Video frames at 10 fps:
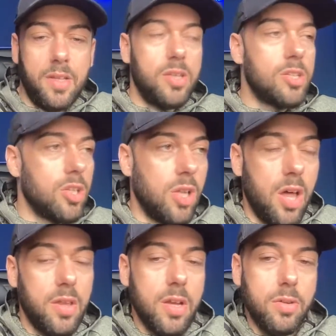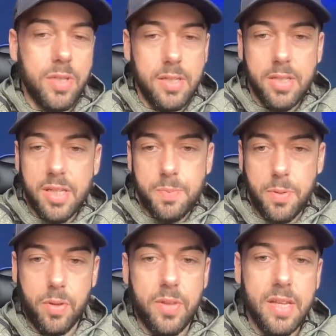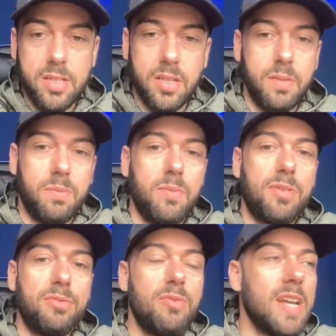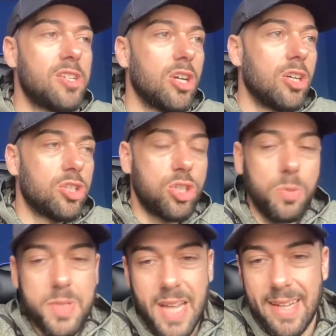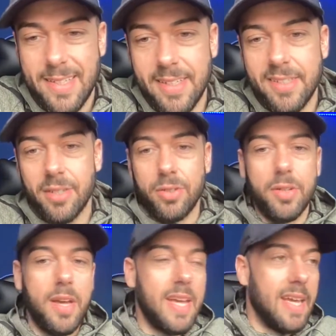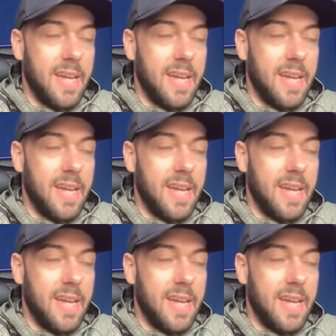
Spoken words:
there's a lot that goes into this, but these are the three sort of subsectors under eating